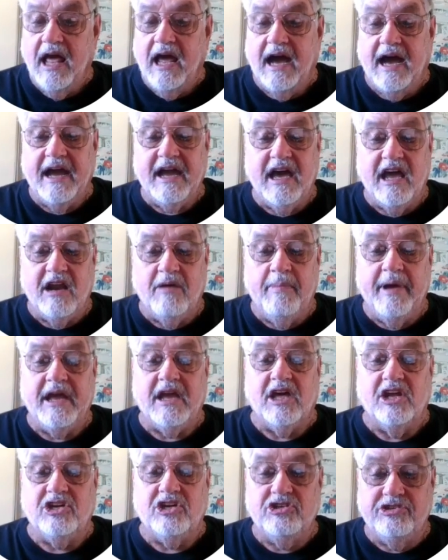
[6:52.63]
I got to make
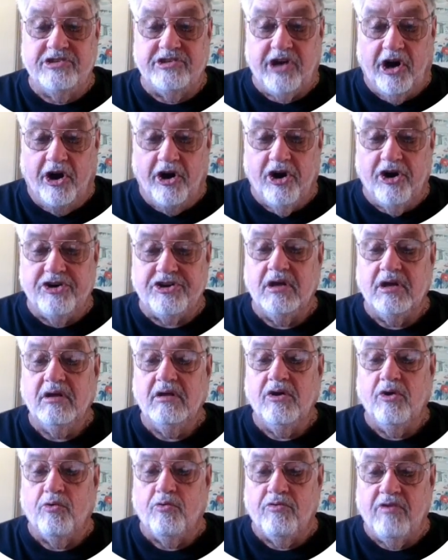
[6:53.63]
a dirt,
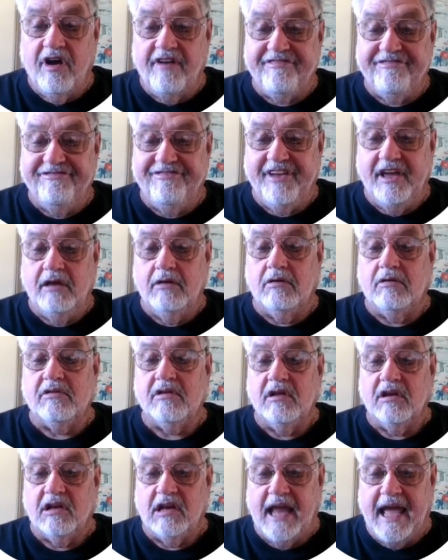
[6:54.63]
rough field
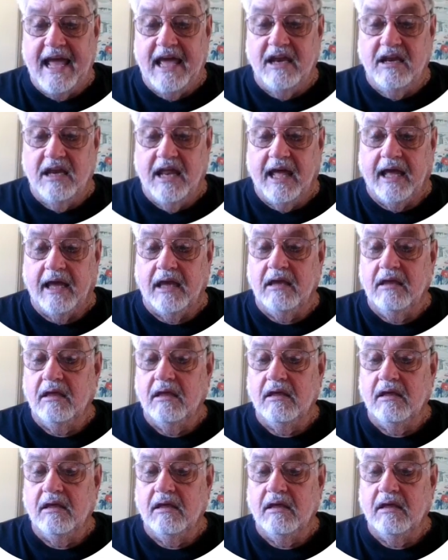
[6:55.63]
landing,